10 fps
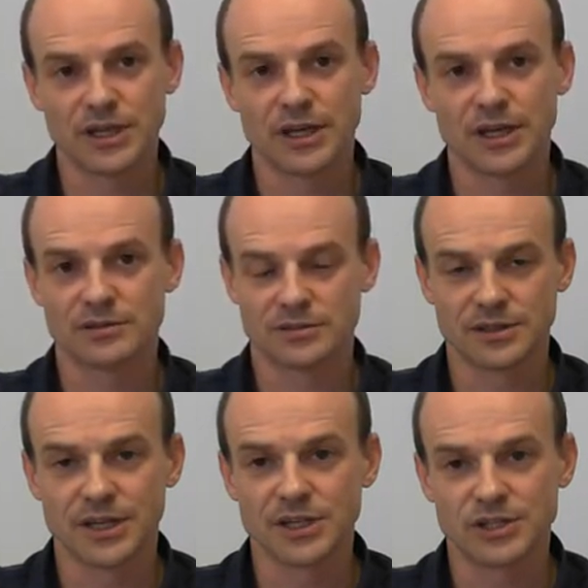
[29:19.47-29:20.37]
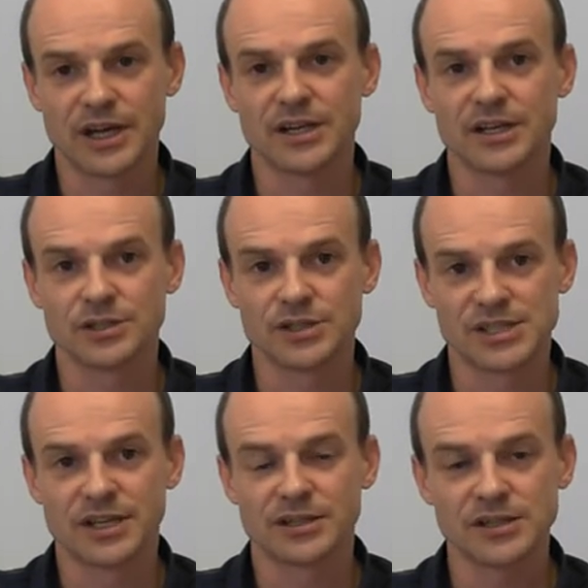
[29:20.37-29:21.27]
and again training the
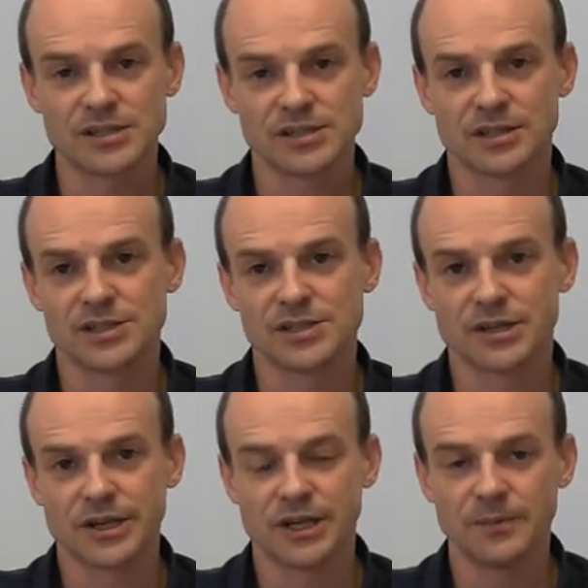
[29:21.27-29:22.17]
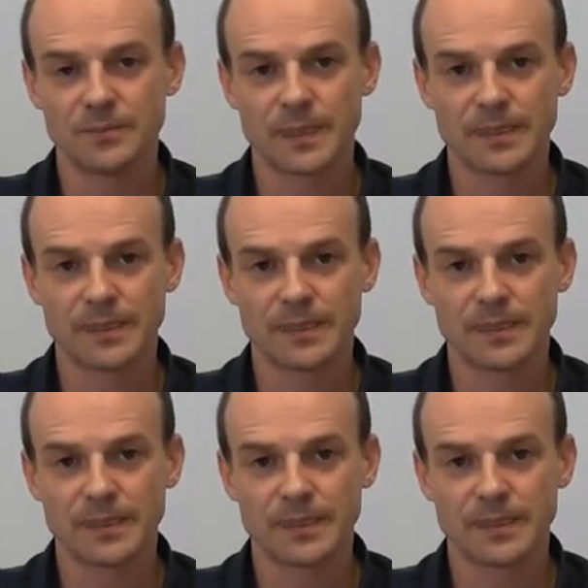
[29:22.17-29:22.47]
designers in this area.